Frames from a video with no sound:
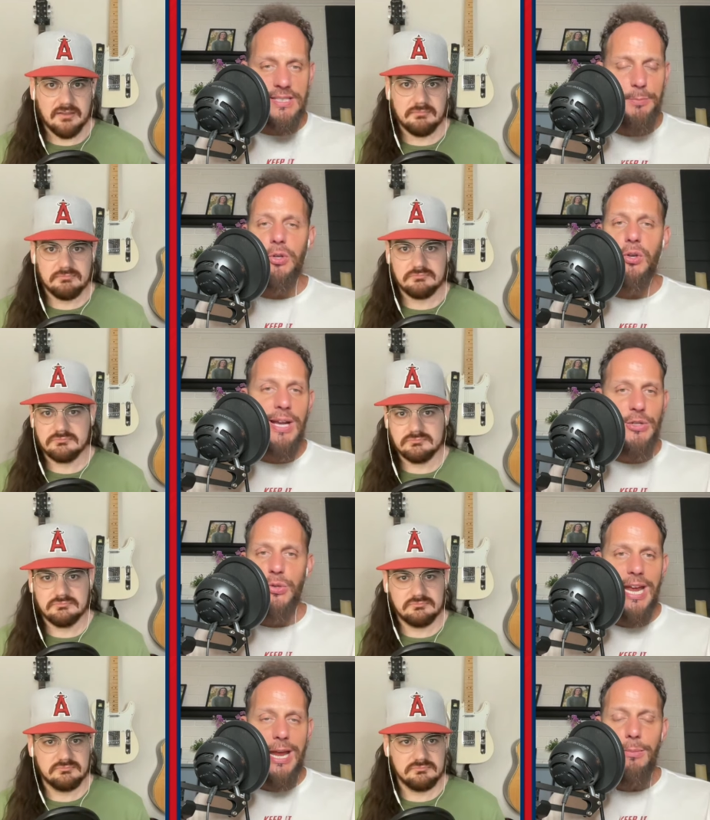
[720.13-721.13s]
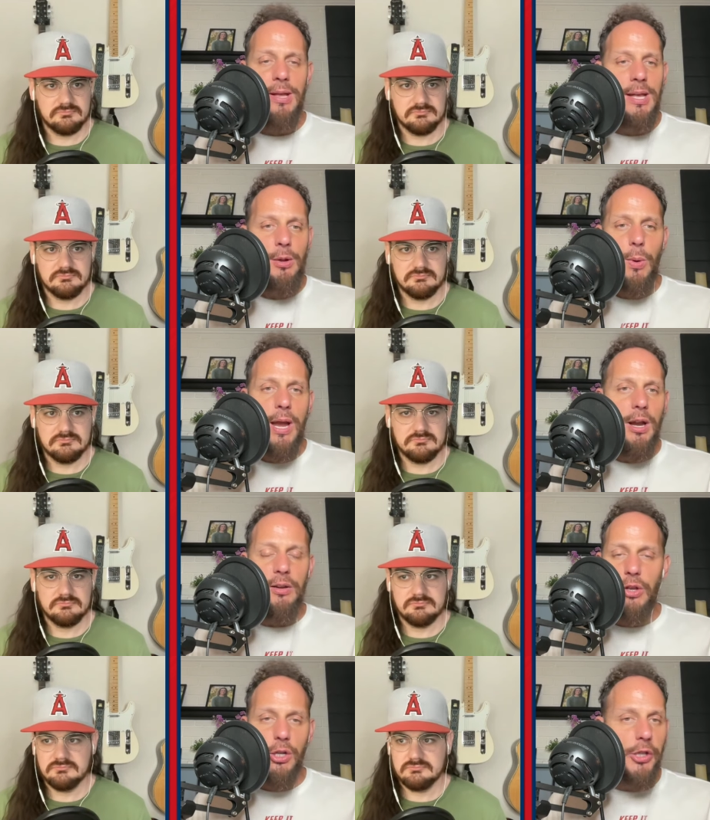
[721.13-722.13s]
Speaker 1: typical Angel game where they're
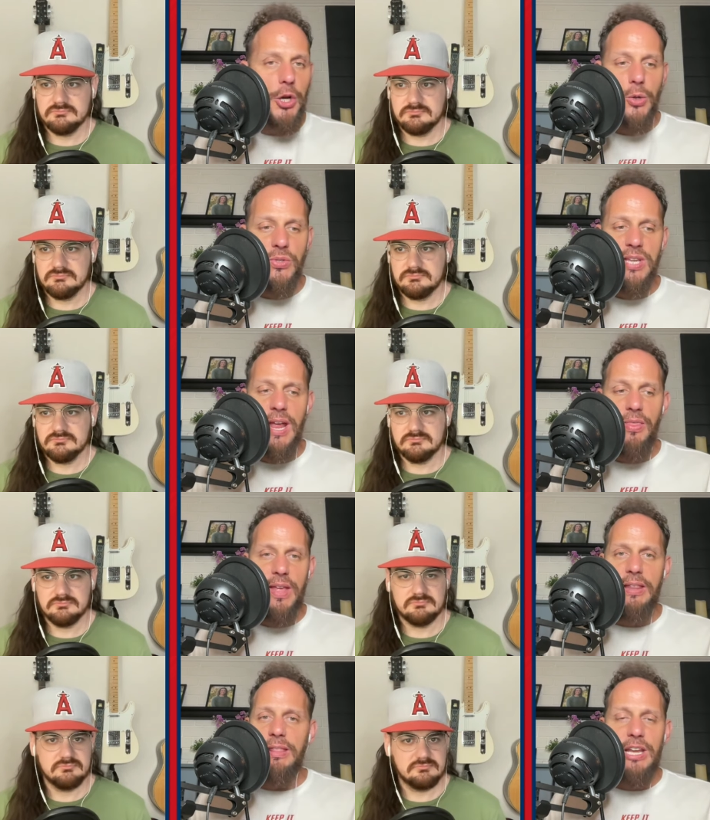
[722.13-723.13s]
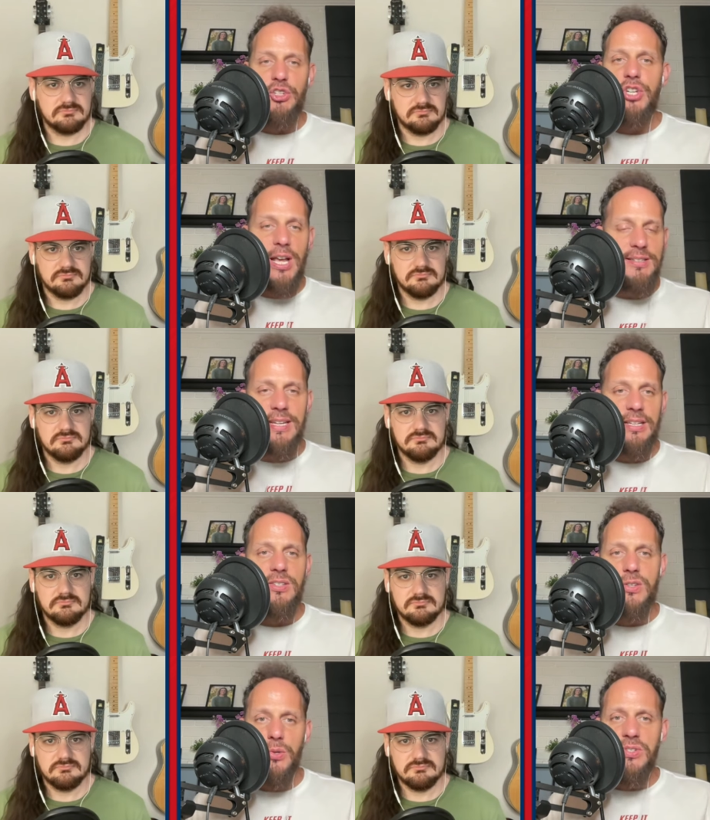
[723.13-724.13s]
close, and then they just get
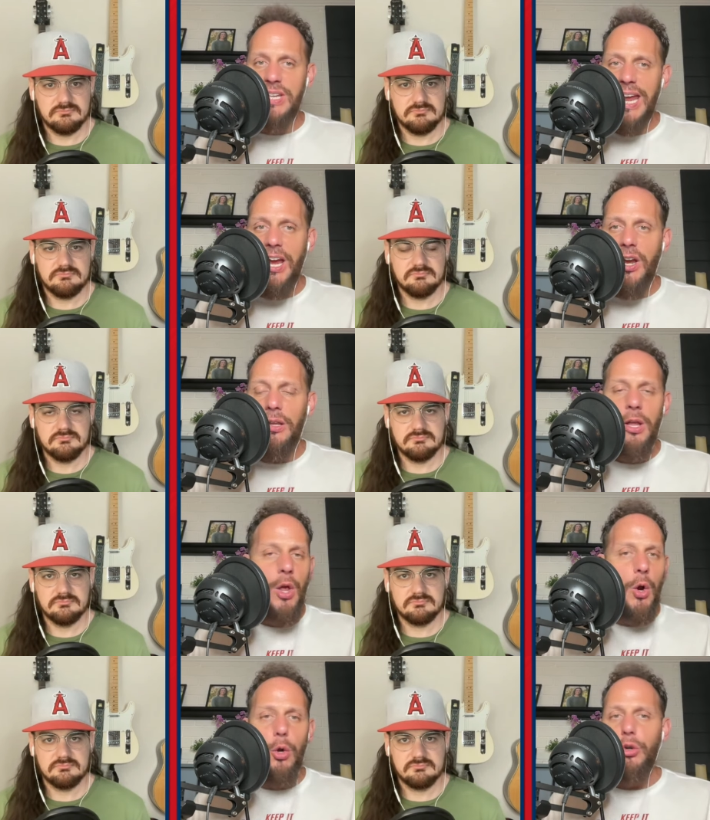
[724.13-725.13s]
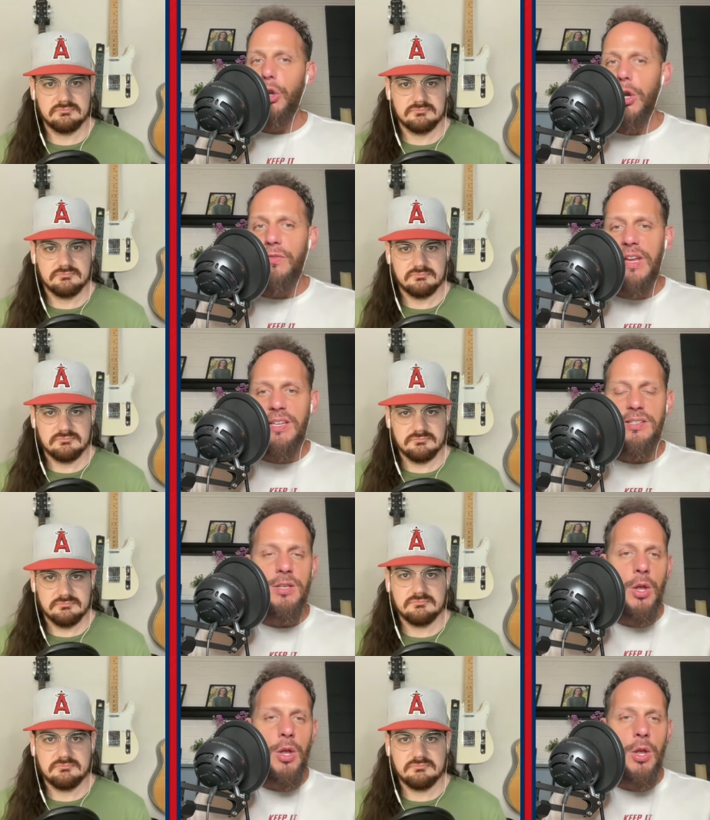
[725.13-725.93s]
so scared or nervous,